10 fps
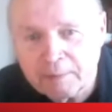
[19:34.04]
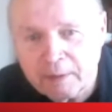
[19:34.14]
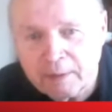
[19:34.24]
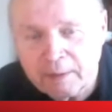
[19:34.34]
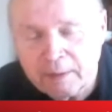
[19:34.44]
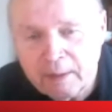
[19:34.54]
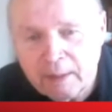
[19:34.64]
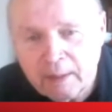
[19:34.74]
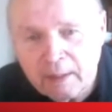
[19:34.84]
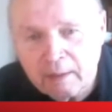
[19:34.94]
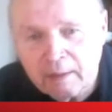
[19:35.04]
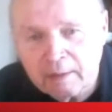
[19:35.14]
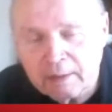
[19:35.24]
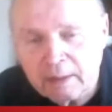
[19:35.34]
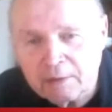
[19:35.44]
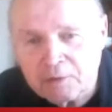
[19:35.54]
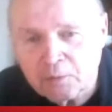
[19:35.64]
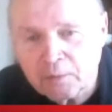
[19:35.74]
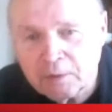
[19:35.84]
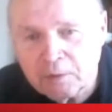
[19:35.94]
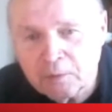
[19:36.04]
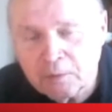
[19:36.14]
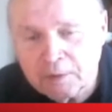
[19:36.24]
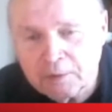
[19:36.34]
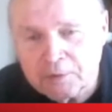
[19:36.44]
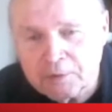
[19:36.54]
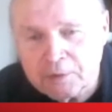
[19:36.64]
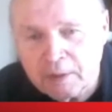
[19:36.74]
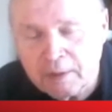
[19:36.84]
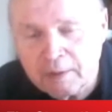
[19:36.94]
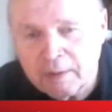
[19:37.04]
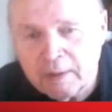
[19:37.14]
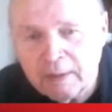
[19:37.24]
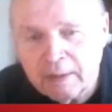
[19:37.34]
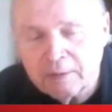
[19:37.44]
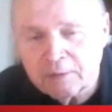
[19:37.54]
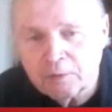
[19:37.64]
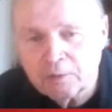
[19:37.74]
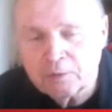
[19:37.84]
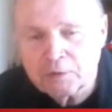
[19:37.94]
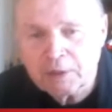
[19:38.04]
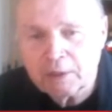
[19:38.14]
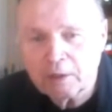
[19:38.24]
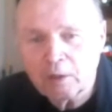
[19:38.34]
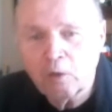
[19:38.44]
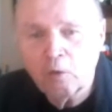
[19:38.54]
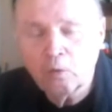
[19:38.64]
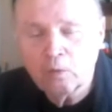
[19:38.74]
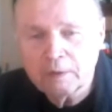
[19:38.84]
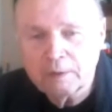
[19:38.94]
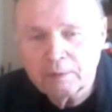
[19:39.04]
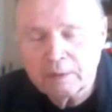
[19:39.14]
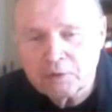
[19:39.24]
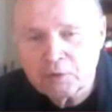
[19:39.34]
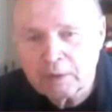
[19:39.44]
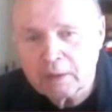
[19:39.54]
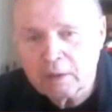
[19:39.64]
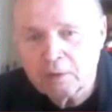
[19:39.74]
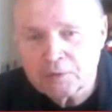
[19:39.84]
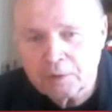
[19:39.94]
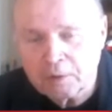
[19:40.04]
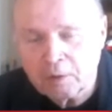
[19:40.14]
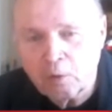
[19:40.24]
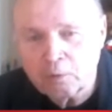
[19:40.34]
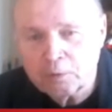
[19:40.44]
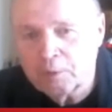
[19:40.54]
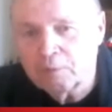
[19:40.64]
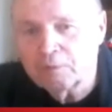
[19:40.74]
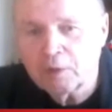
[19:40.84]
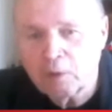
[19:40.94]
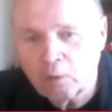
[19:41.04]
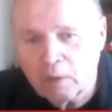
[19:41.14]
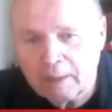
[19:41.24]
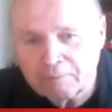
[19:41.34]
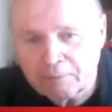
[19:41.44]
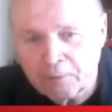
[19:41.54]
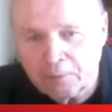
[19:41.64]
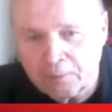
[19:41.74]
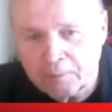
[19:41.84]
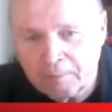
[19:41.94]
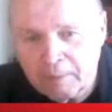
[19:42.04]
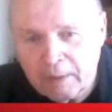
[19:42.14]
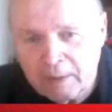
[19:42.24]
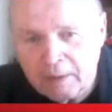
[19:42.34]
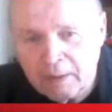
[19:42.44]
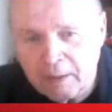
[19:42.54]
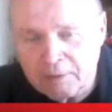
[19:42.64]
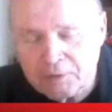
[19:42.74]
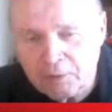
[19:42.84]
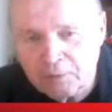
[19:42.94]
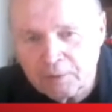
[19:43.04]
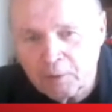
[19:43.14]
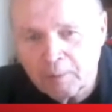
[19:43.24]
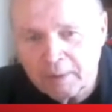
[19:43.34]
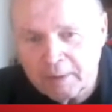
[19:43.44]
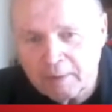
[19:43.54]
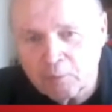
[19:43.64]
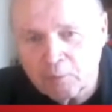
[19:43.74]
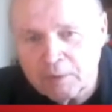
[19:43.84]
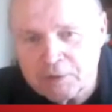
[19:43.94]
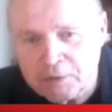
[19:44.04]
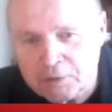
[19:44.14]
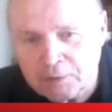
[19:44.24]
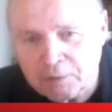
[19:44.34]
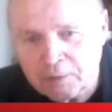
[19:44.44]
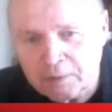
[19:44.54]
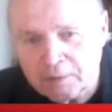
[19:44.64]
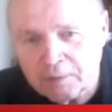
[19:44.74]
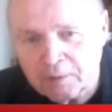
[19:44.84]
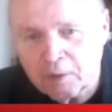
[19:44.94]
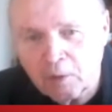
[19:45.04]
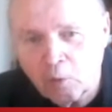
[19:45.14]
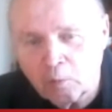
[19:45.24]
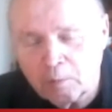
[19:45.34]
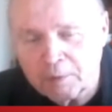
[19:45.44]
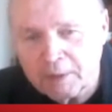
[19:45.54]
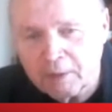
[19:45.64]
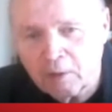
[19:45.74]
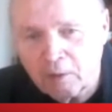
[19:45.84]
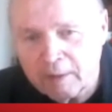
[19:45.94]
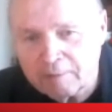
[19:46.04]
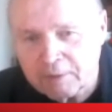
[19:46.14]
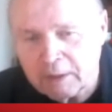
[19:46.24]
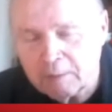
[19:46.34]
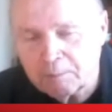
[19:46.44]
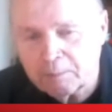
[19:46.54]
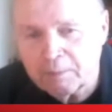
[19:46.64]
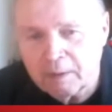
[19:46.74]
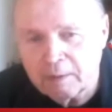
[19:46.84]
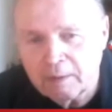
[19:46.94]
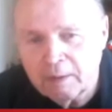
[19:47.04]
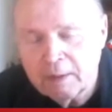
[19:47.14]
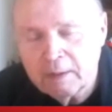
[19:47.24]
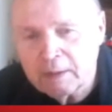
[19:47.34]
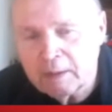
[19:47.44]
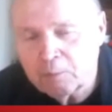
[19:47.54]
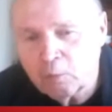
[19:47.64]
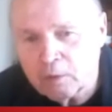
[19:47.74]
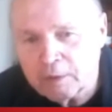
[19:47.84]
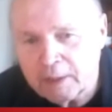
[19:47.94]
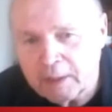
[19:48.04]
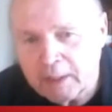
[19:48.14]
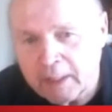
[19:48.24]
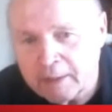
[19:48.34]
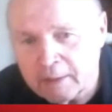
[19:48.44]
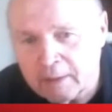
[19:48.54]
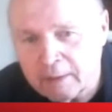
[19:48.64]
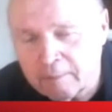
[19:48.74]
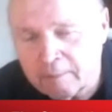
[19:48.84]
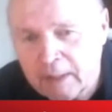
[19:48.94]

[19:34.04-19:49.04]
And Catch-22 is you set a goal, and as you get close to the goal, you move the goal line further so that nobody ever reaches the goal, but they all have to keep working at it. And